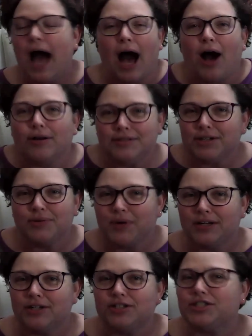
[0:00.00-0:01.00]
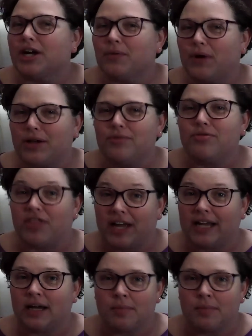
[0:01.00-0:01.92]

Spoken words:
I also want you to share what you think